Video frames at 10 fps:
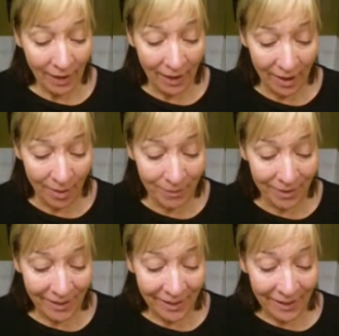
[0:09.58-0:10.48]

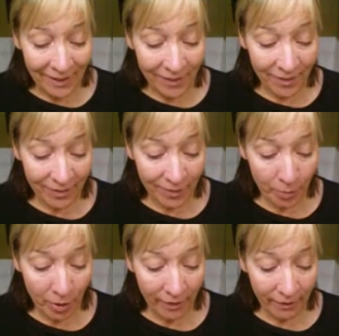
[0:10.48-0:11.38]
This is a
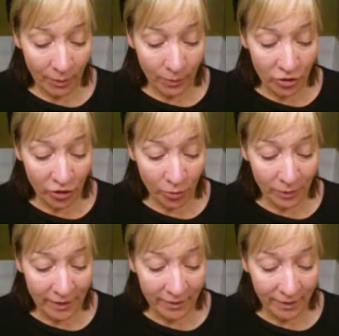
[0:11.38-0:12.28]
product that we just
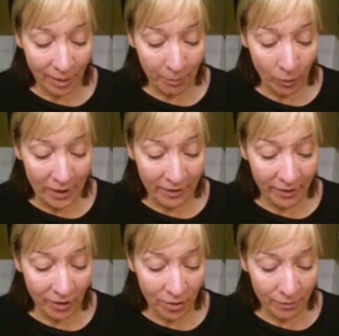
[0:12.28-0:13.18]
released a couple of weeks
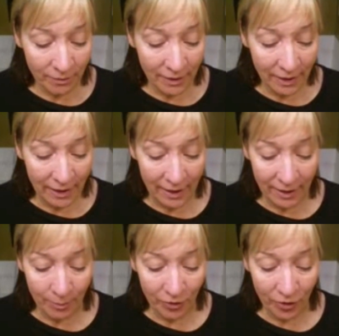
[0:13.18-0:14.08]
ago, and
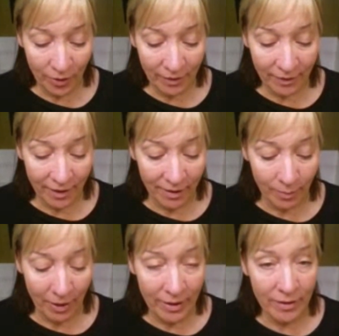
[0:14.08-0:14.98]
I'm so excited
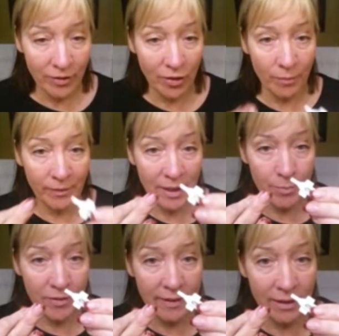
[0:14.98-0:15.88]
about it. So it
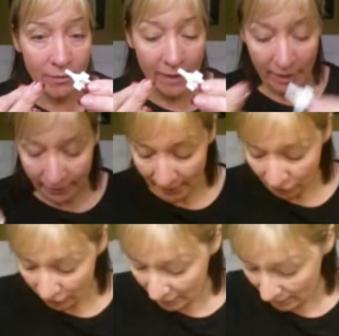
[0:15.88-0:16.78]
comes in little vials. It
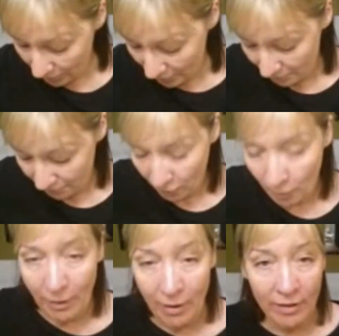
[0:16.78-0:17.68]
actually comes in a
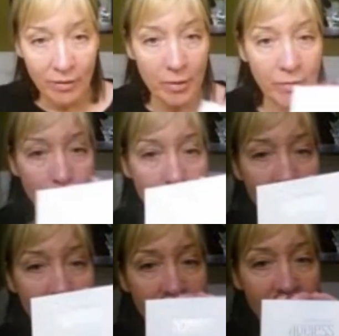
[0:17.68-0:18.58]
full box, beautiful
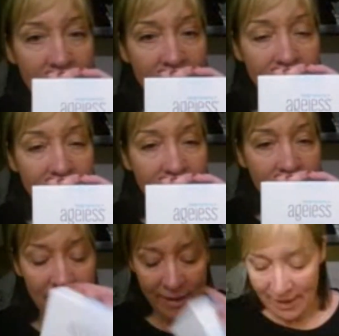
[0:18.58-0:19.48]
box, just like
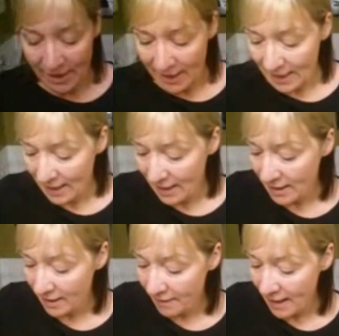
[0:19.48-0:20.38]
this.
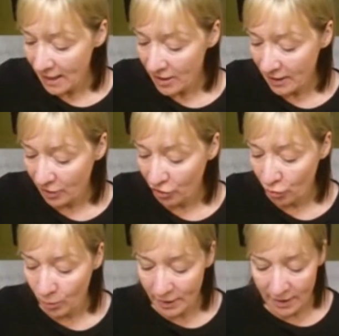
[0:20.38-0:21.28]
And in that, you get
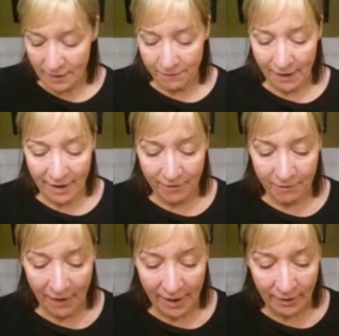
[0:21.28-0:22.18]

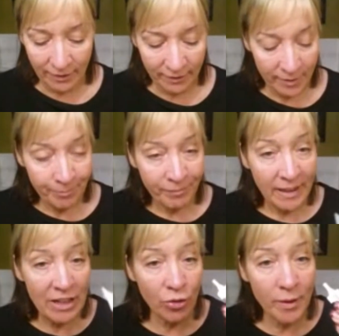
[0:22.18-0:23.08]
25 vials.
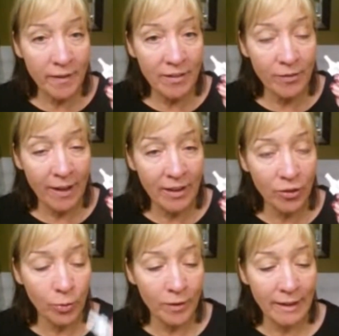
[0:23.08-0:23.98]
Each one of these
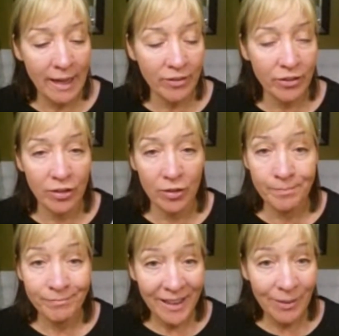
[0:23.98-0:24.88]
vials will last
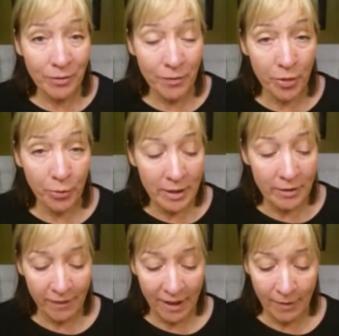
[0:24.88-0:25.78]
you anywhere from 3
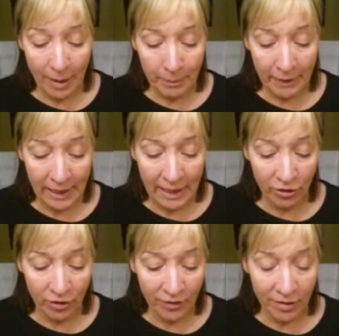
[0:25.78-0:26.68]
to 5
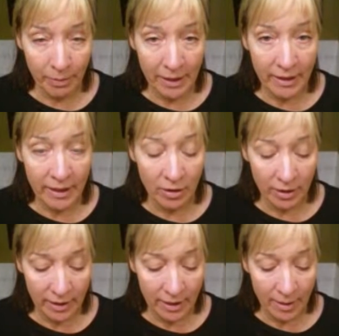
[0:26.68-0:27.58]
applications, depending
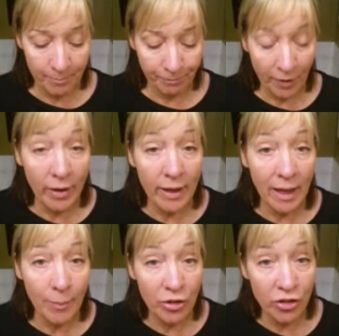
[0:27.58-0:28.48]
on
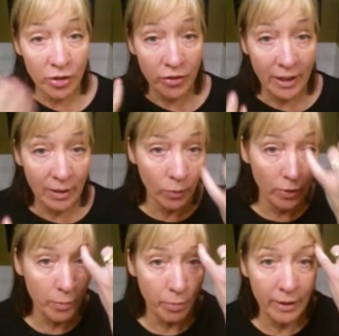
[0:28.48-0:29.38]
how much you're using it and
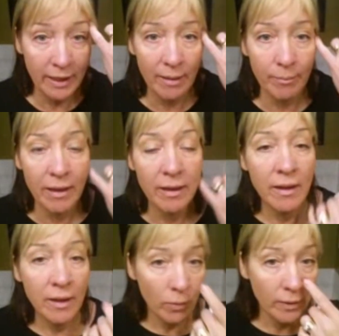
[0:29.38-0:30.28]
where you're putting it. But
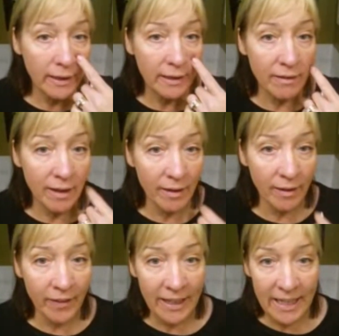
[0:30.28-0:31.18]
really,
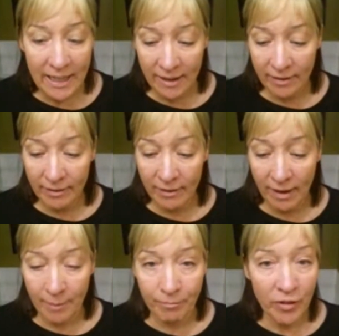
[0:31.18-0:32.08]
the key is
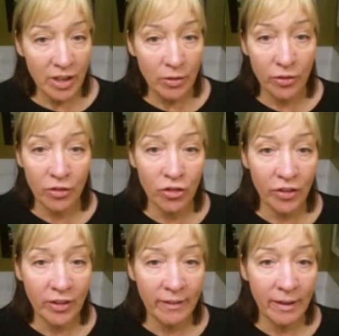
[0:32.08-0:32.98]
to use
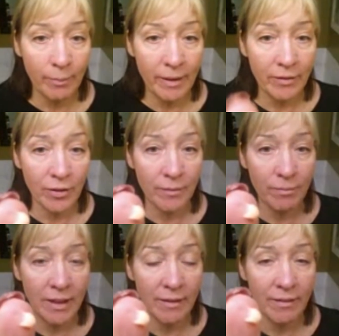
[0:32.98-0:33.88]
just a little bit. So you
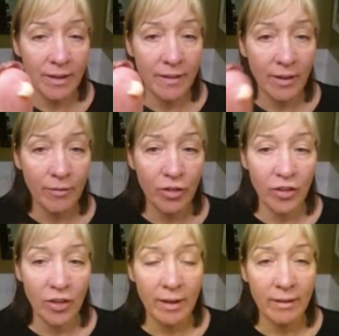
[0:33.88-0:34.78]
can see there, I've
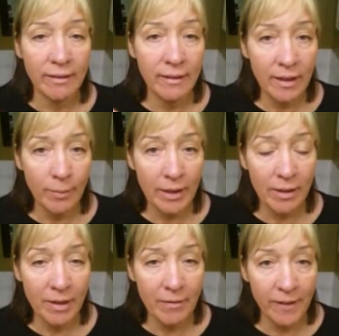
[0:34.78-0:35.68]
just got a little bit
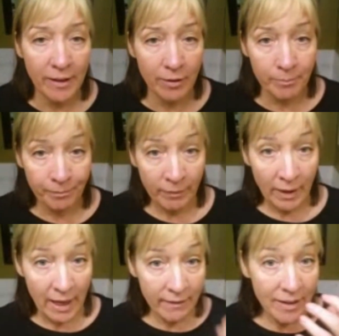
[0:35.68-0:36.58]
on my finger.
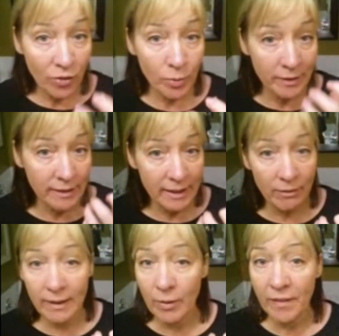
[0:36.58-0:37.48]
And this will
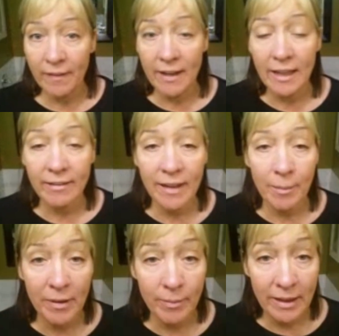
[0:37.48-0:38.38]
literally, within the next
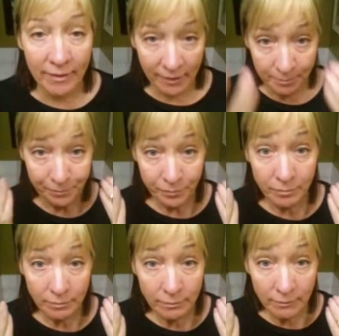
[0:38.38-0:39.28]
couple of minutes,
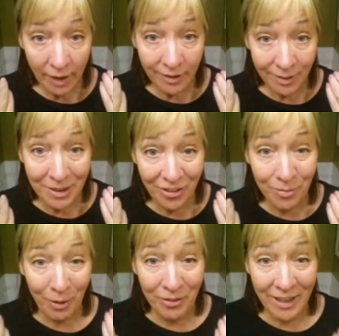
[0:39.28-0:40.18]
diminish
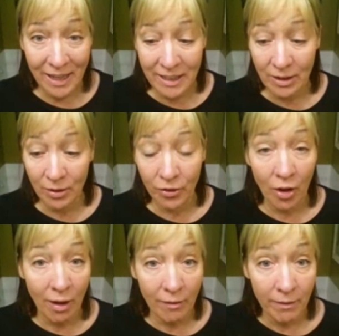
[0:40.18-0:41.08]
about 10 years
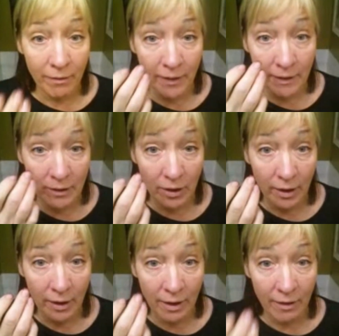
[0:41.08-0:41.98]
off of the
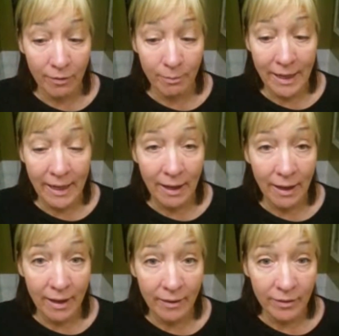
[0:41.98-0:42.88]
look of my
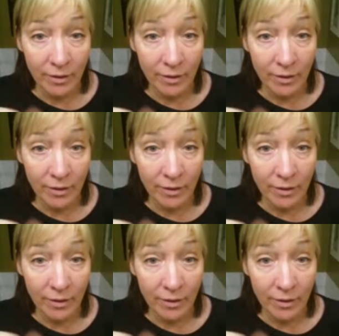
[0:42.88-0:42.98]
eyes.